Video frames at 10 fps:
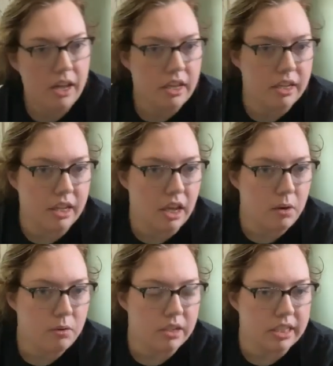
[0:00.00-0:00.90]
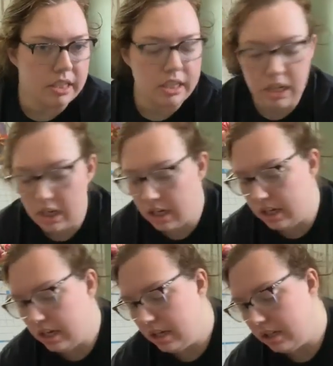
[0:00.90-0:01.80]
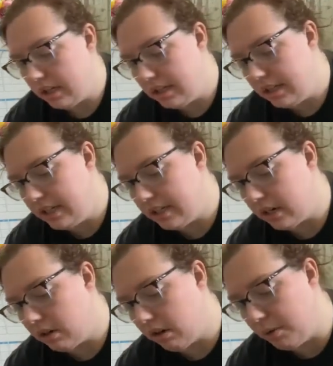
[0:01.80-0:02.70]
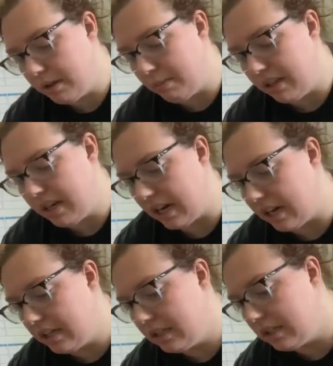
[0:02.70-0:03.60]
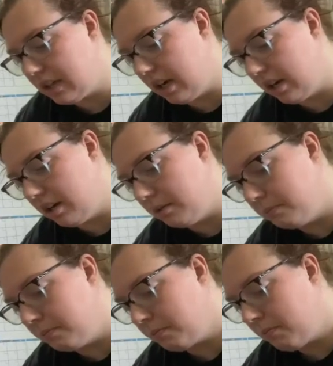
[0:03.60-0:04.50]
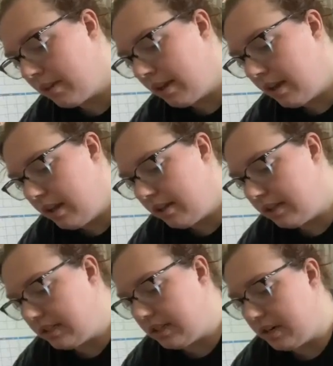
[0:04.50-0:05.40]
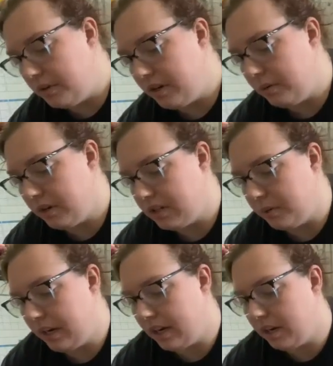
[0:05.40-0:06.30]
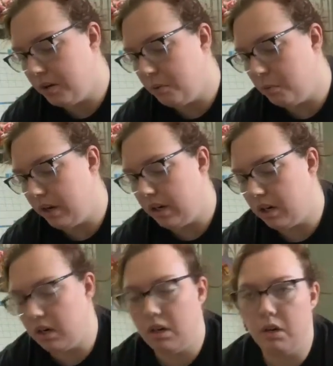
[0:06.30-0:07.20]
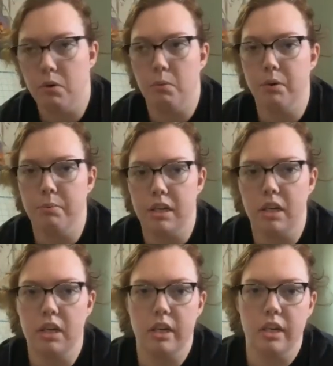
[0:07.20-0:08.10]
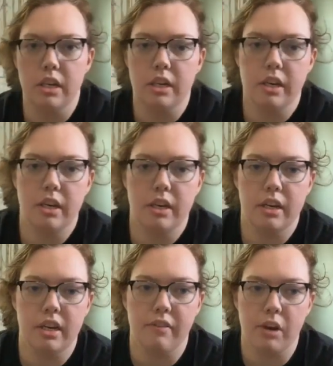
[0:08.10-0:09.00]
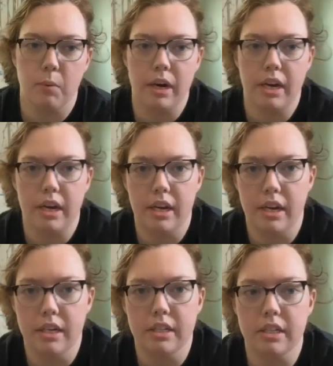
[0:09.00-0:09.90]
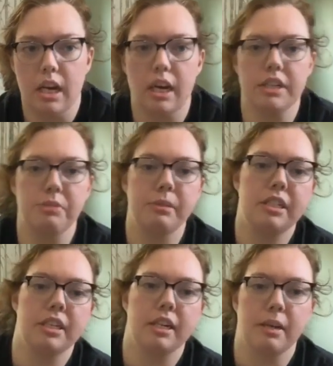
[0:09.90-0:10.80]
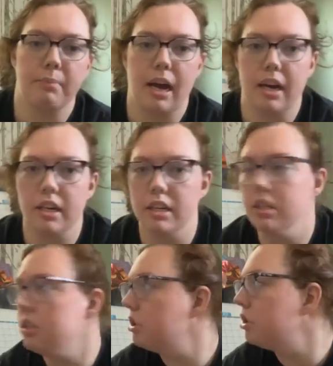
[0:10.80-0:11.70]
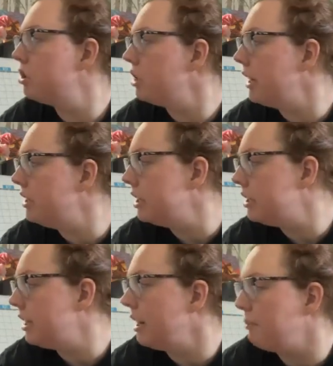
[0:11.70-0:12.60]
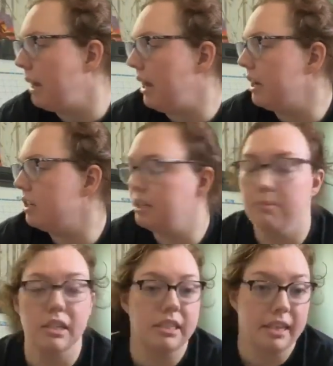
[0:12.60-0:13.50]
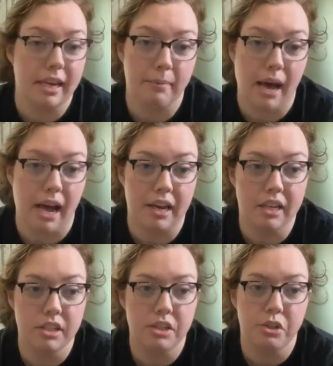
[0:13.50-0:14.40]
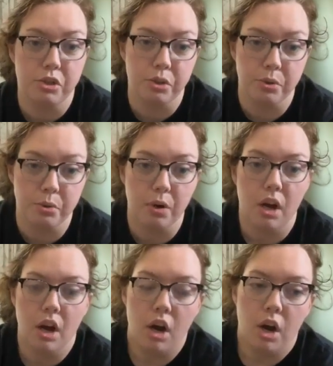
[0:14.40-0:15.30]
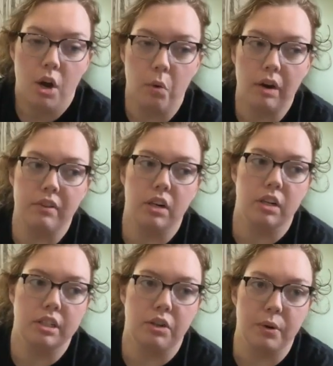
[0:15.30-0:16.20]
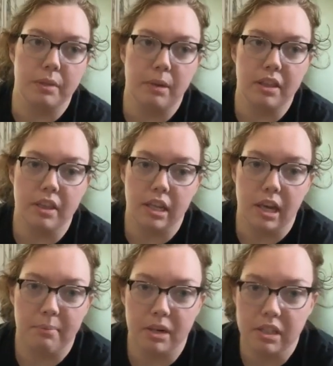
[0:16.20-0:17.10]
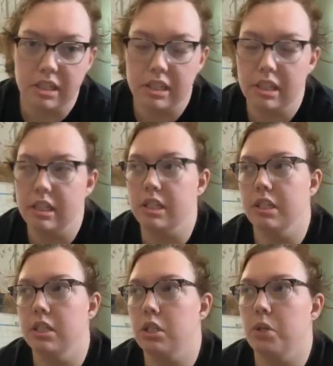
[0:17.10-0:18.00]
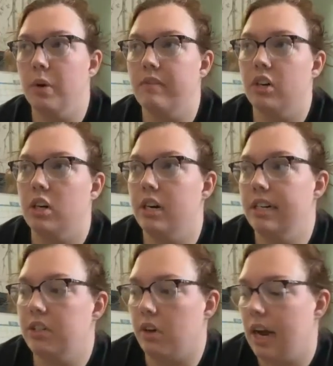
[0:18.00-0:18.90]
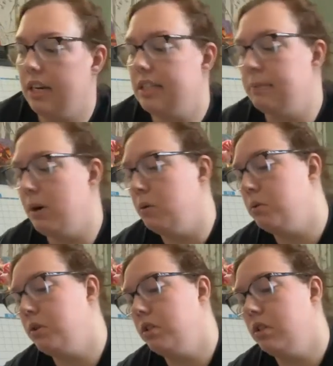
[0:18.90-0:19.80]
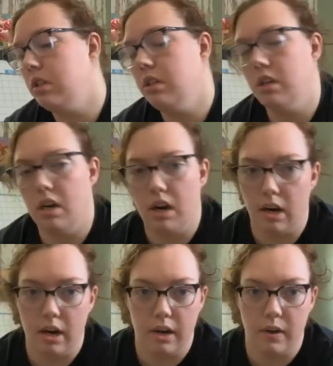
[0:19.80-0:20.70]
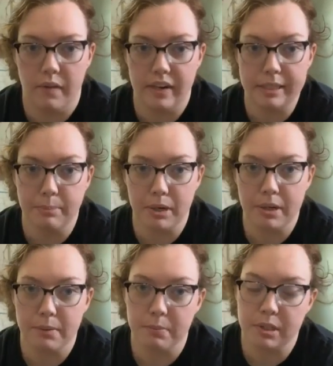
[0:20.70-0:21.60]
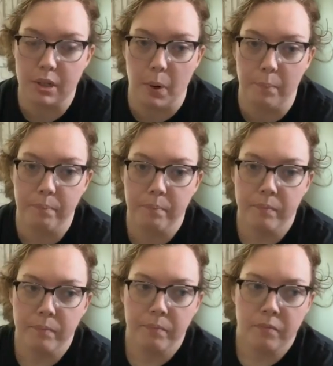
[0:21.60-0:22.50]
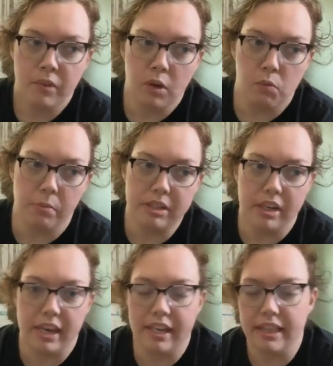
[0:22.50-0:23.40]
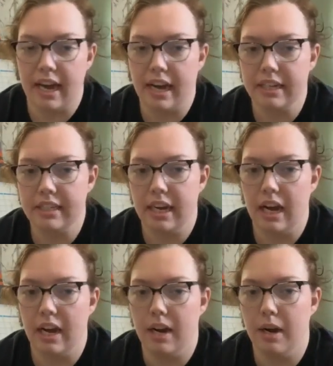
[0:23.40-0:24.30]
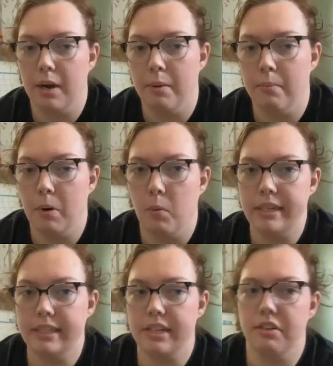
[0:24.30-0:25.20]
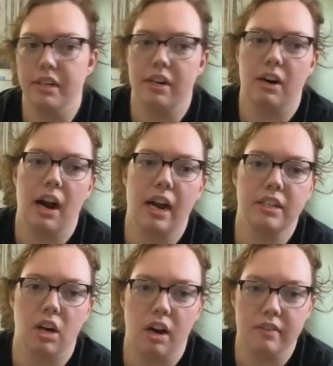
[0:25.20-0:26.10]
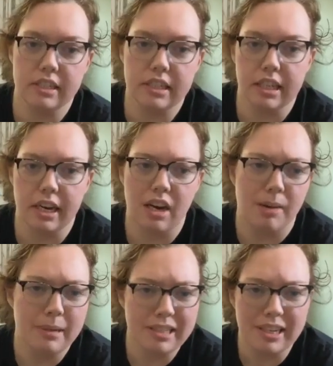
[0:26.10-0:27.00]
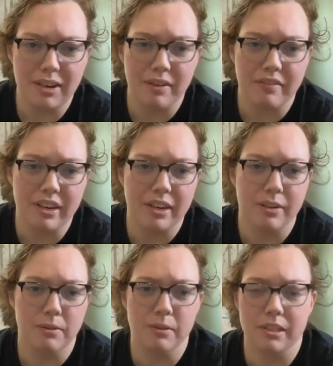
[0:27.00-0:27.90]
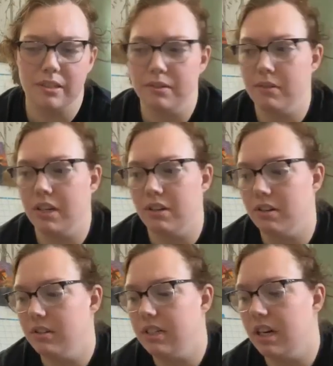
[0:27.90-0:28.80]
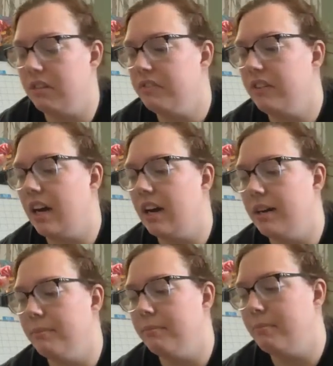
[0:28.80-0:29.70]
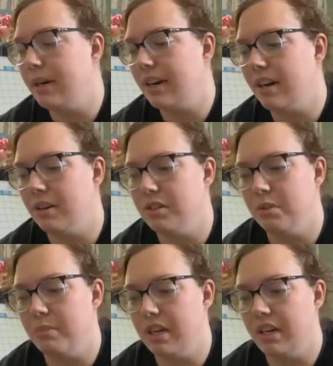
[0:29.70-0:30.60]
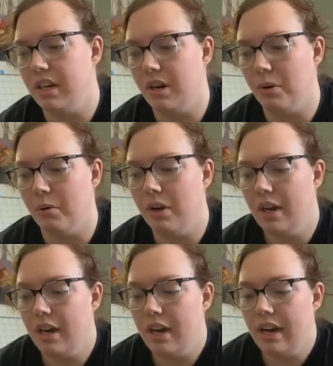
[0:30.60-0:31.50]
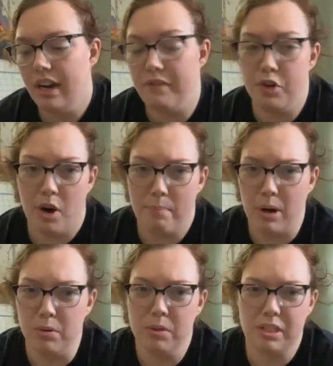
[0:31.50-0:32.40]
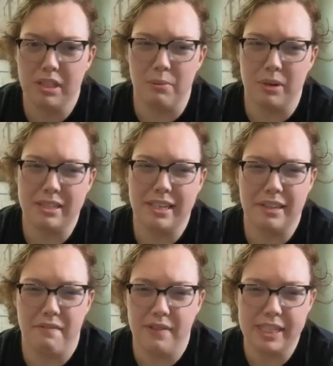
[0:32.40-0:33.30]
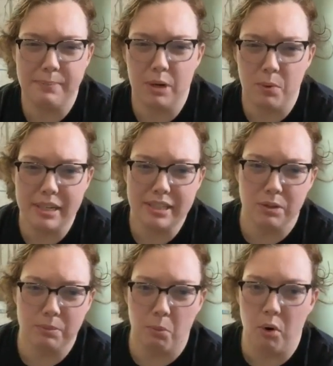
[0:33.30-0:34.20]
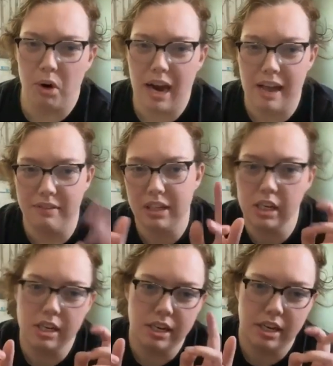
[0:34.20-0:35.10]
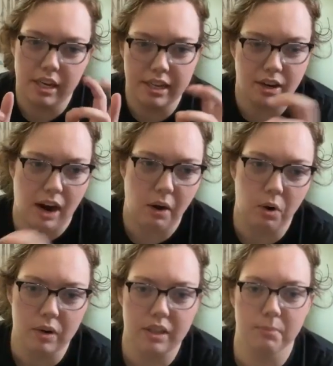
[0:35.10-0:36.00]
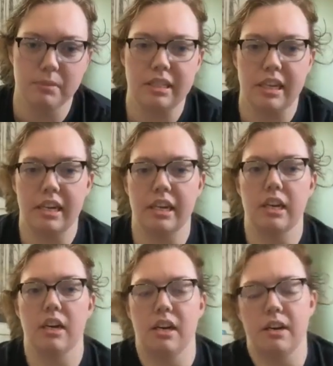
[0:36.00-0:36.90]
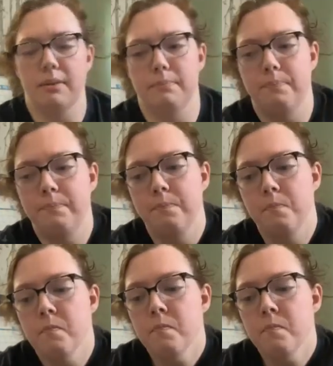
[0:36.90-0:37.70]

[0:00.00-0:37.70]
Hello, Lindsay. Lindsay is our crow of the month, guys. Um, this is a new thing we're doing where we'll be giving away slash me sending package, AJ sending package, someone sending a package to whoever is Crow of the Month. And that person is whoever interacts the most on Facebook. So we'll be looking at that. Um, ways that you can interact are obviously like commenting on videos and other stuff. Um, but it can also be, you know, if you drop posts, I want to say that Facebook weighs those more heavily in their algorithms than um,